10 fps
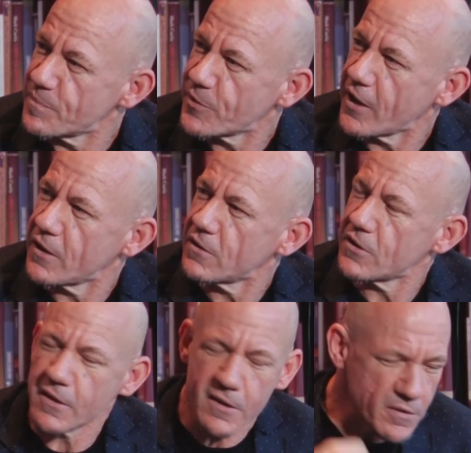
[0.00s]
And
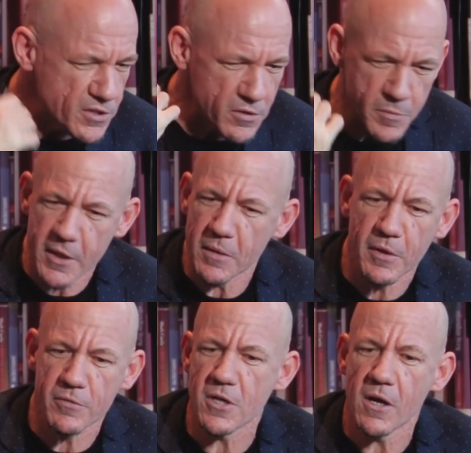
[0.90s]
so I was spending a
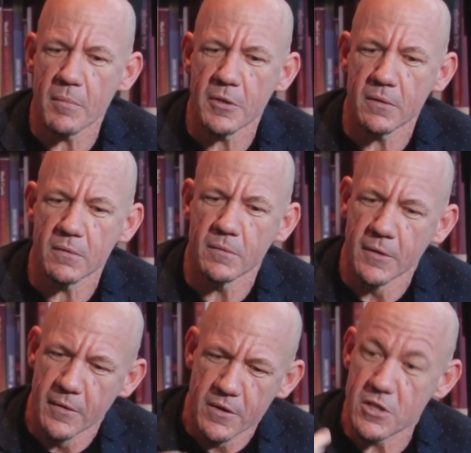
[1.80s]
bit of time in
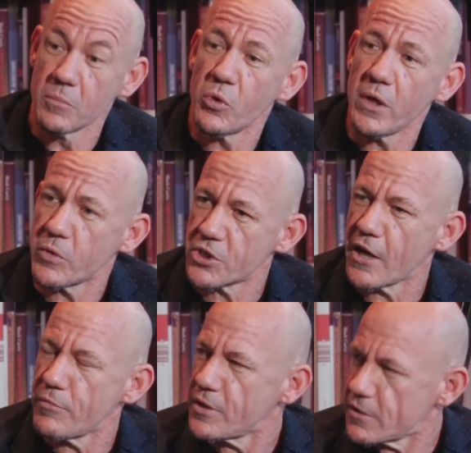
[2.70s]
Samui, which
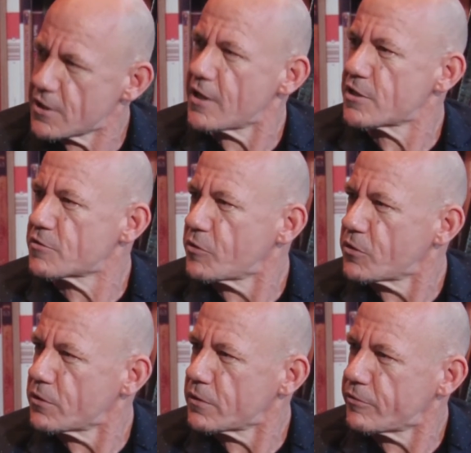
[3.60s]
gave me the taste
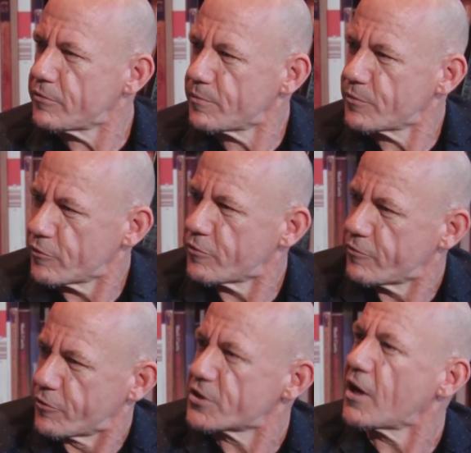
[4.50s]
for
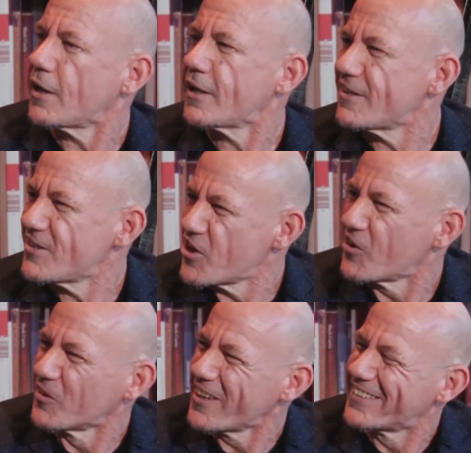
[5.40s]
Thailand in
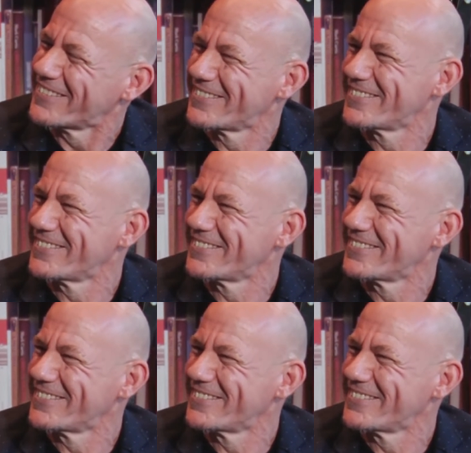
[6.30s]
general. Yeah.